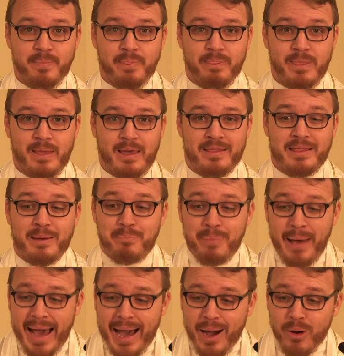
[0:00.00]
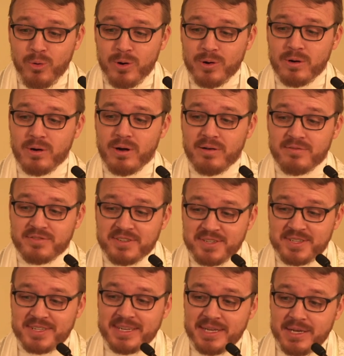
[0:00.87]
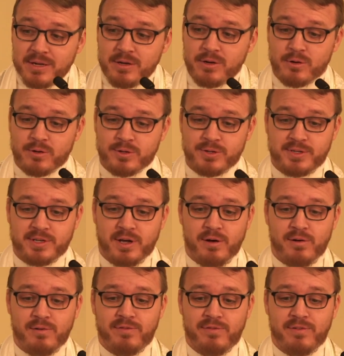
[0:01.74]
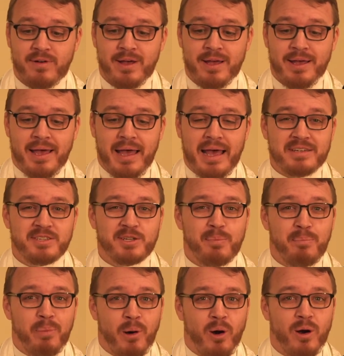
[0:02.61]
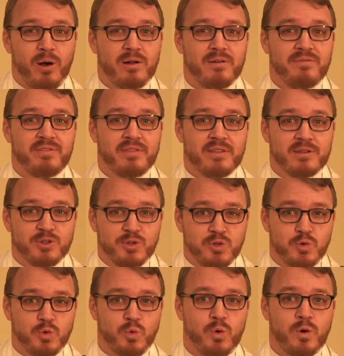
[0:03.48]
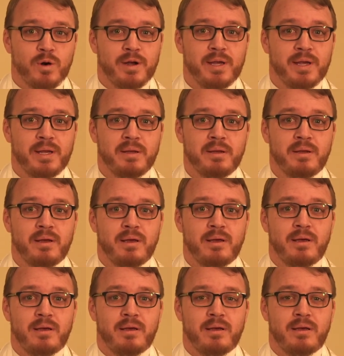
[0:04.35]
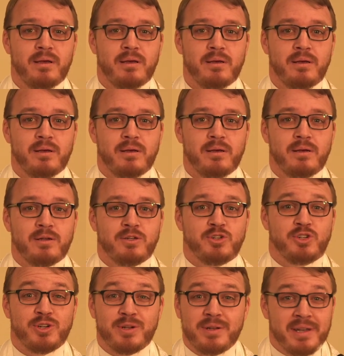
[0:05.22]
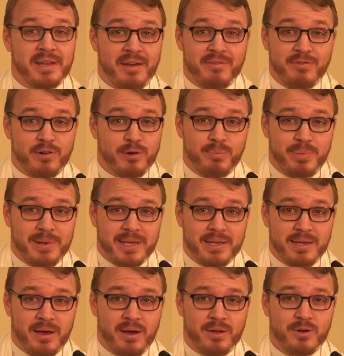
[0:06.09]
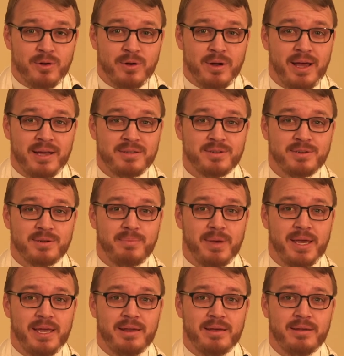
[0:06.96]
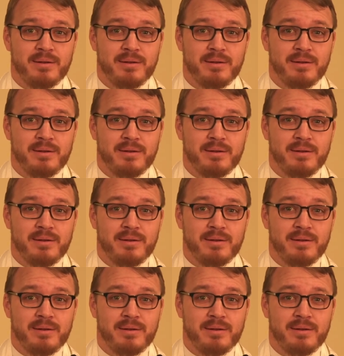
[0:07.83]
The power of seeing yourself as a part of the story should never be underestimated.